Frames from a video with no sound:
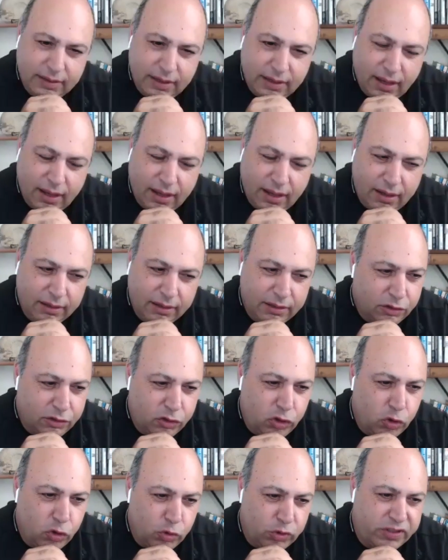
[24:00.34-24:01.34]

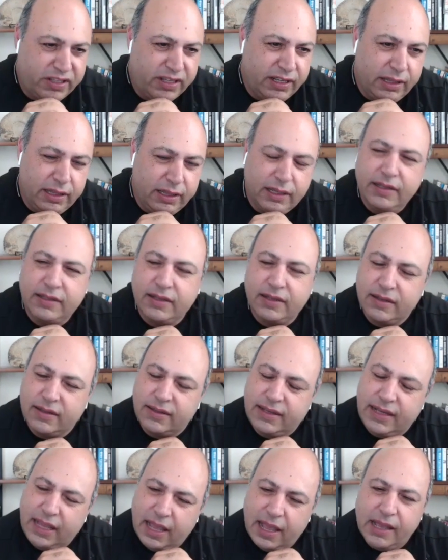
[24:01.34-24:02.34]
do you see this
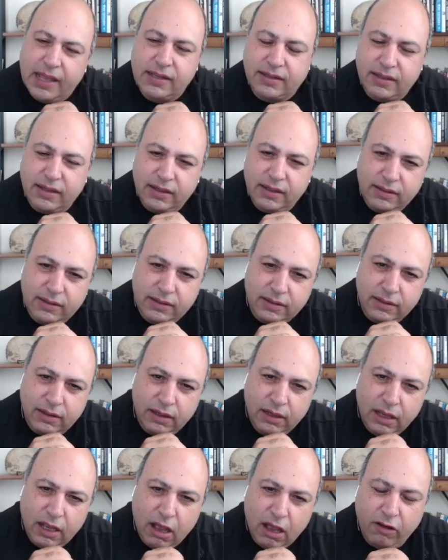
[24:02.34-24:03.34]
as the essence
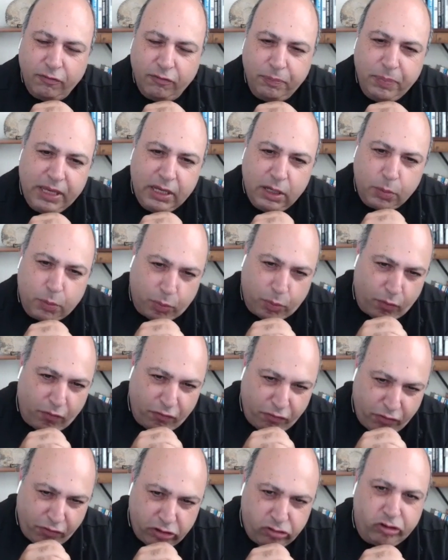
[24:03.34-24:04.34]
of being a
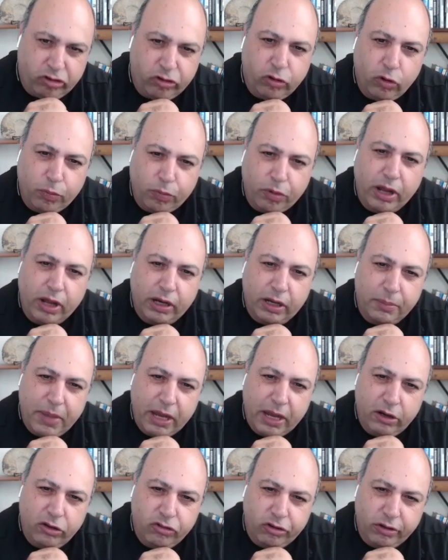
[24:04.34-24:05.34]
professional product
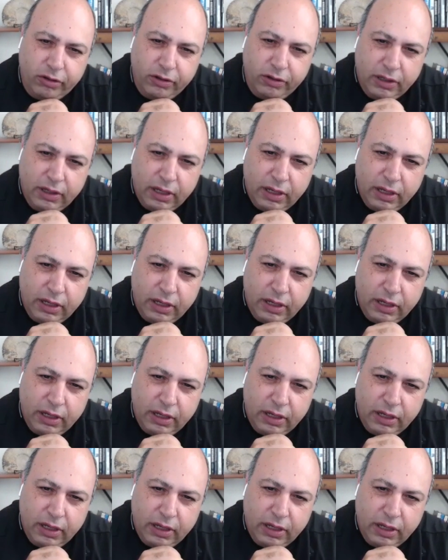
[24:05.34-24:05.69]
manager,